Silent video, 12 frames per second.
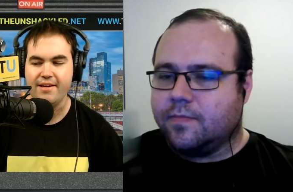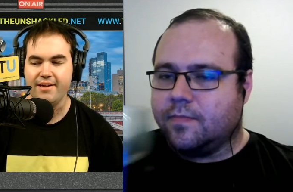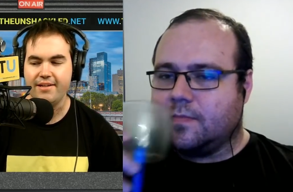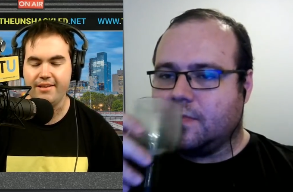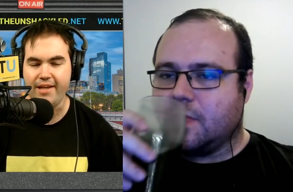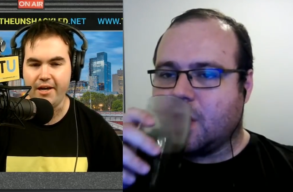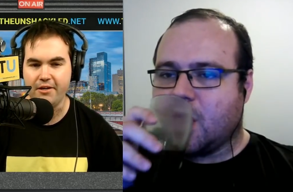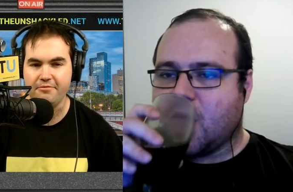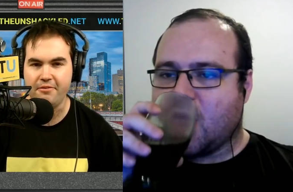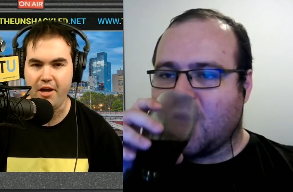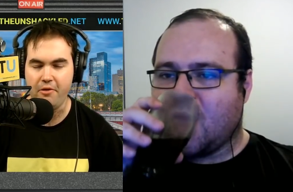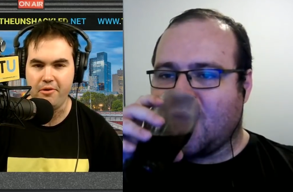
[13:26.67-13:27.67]

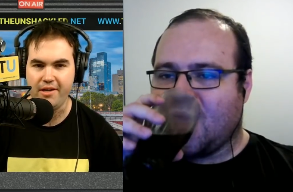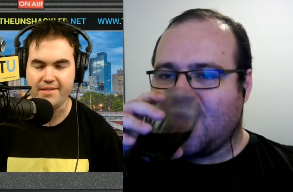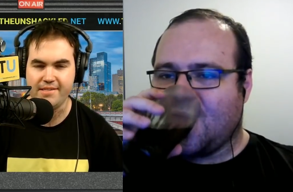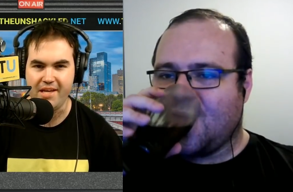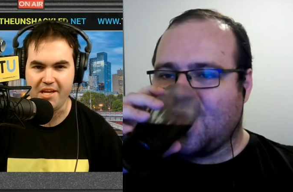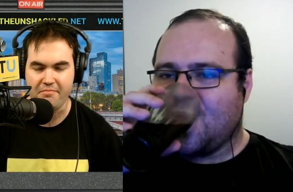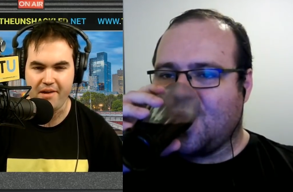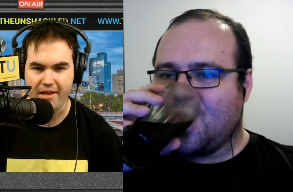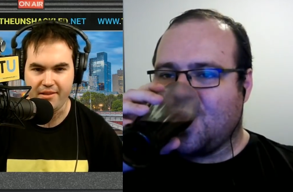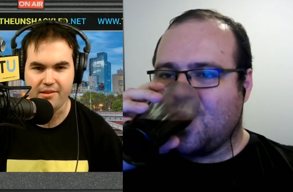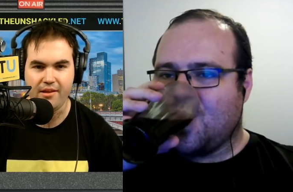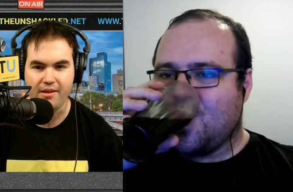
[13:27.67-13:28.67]
Speaker 1: clarify what he said about
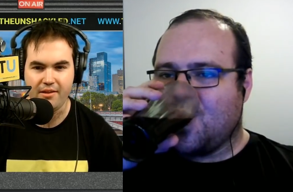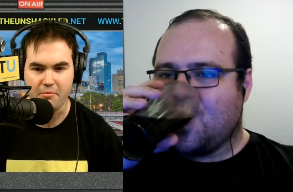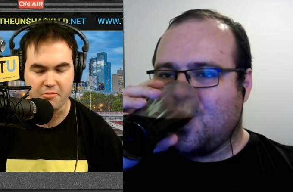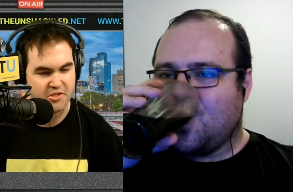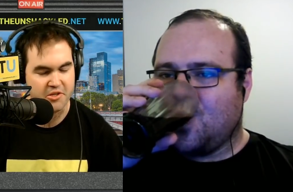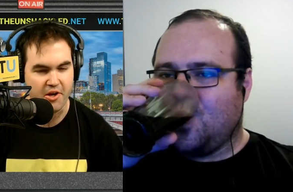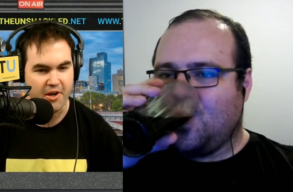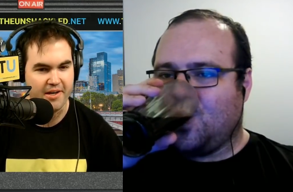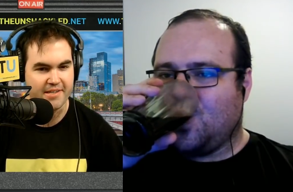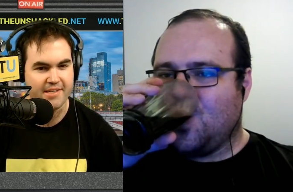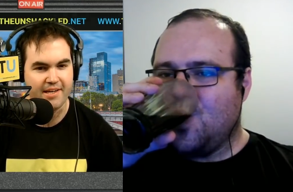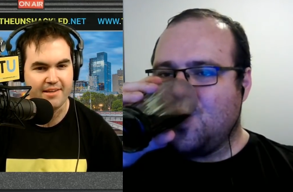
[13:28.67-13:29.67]
the, the
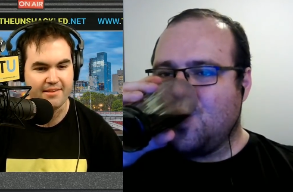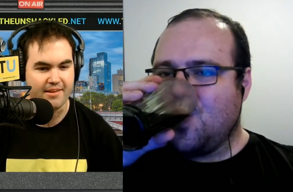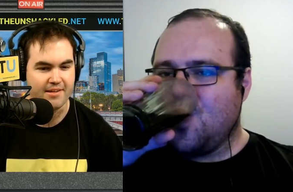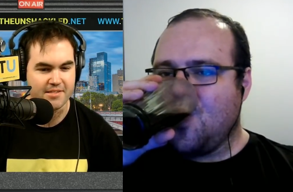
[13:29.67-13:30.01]
paternity, that